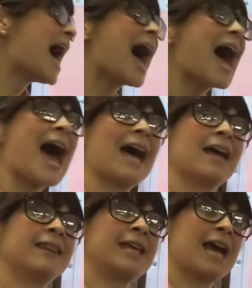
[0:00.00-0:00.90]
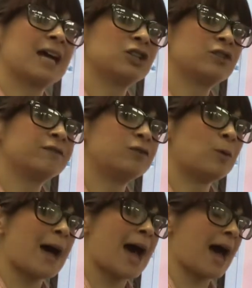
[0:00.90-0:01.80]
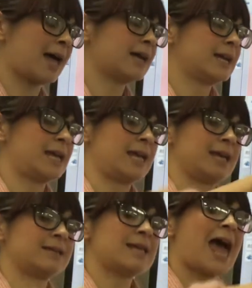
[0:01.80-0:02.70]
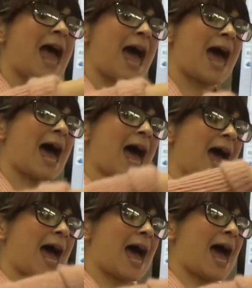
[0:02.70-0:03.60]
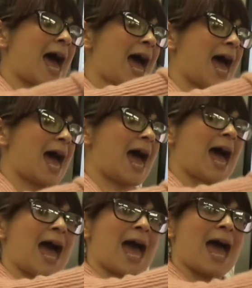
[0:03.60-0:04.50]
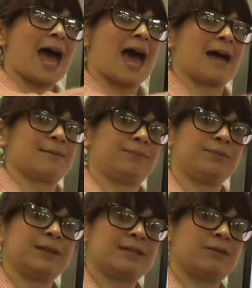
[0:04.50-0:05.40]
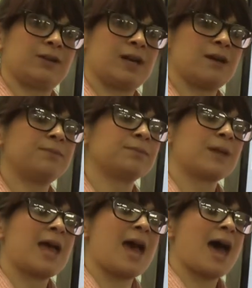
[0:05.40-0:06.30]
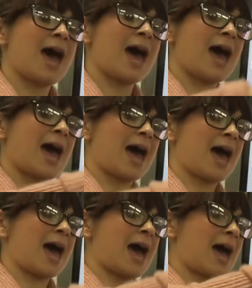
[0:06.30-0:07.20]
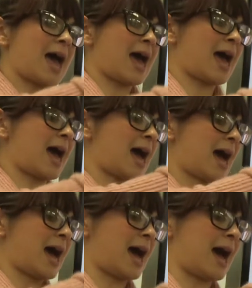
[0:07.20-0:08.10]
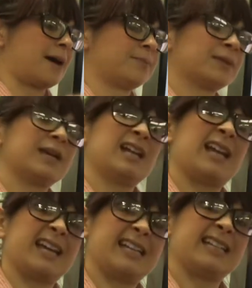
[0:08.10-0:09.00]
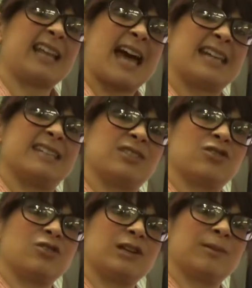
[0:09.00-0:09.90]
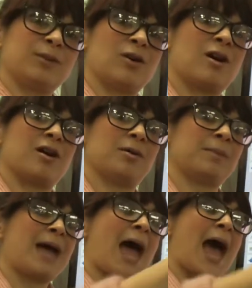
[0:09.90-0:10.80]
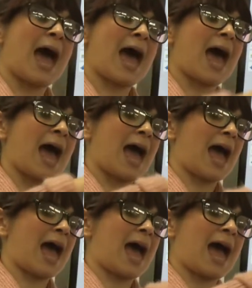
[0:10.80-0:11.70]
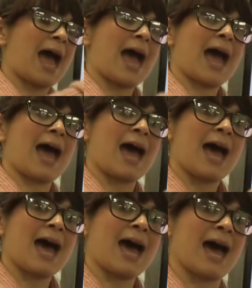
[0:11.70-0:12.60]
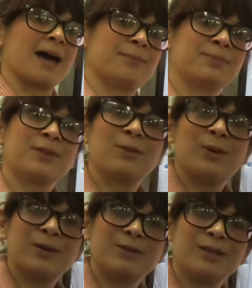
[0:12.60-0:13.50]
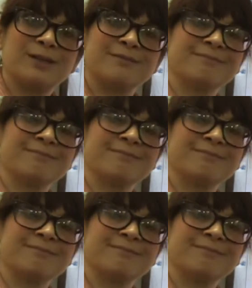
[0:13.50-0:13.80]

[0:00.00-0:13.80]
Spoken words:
and the action for A is A, A, A, A. Let's have a go. A, A, A, A. Like little ants crawling up your arm. A, A, A, A. Well done.